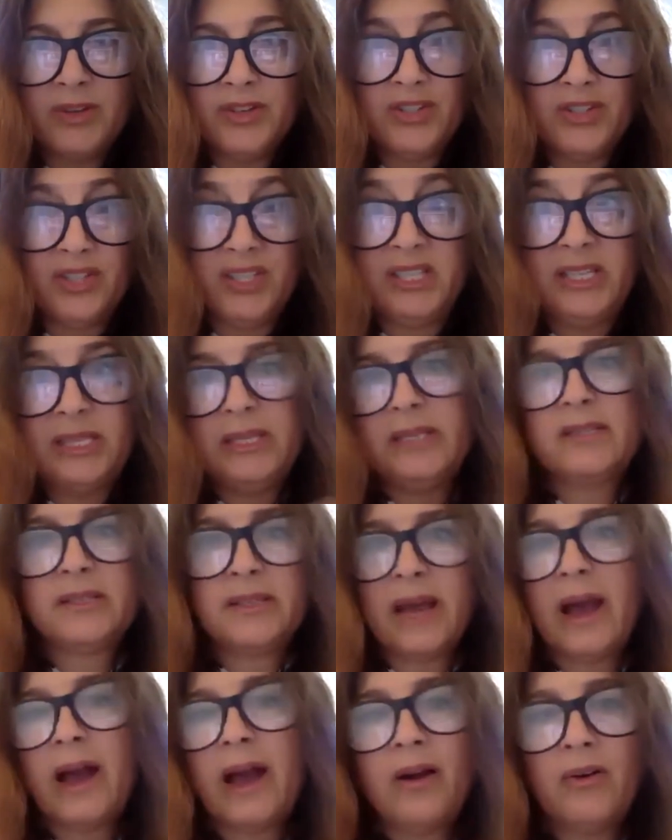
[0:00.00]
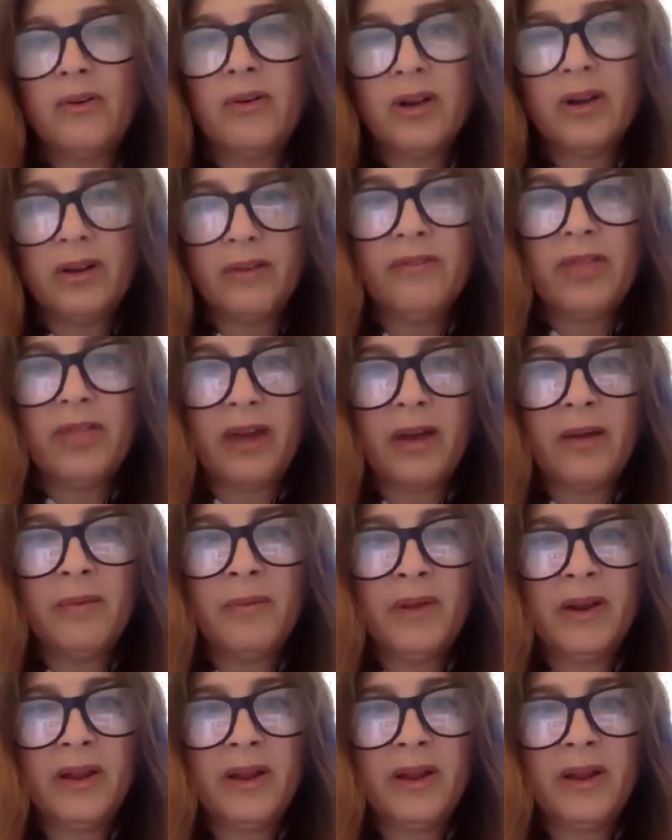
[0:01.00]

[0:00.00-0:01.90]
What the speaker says: just teased out of them.